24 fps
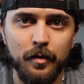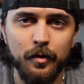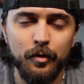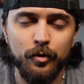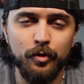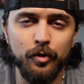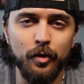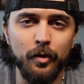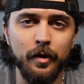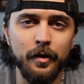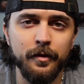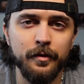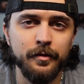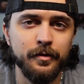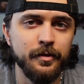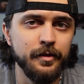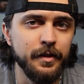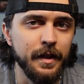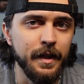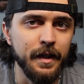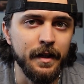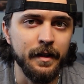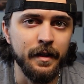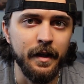So
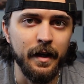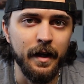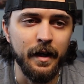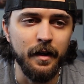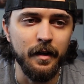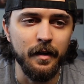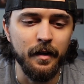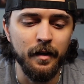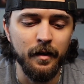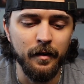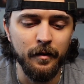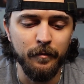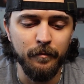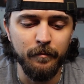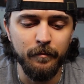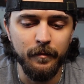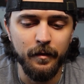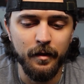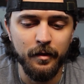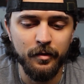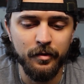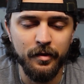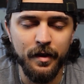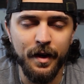understand that um,
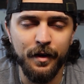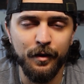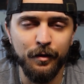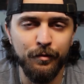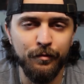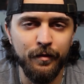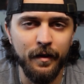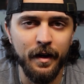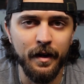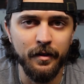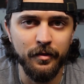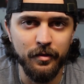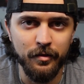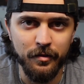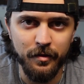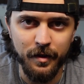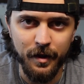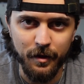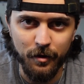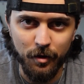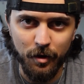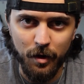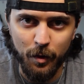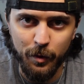a sacrifice is
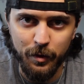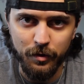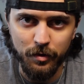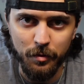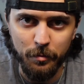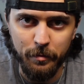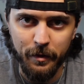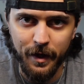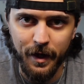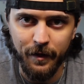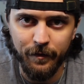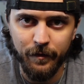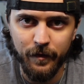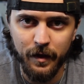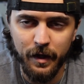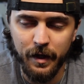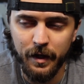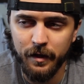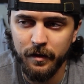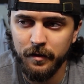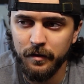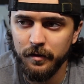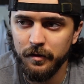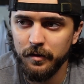not always a bad
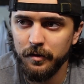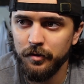thing.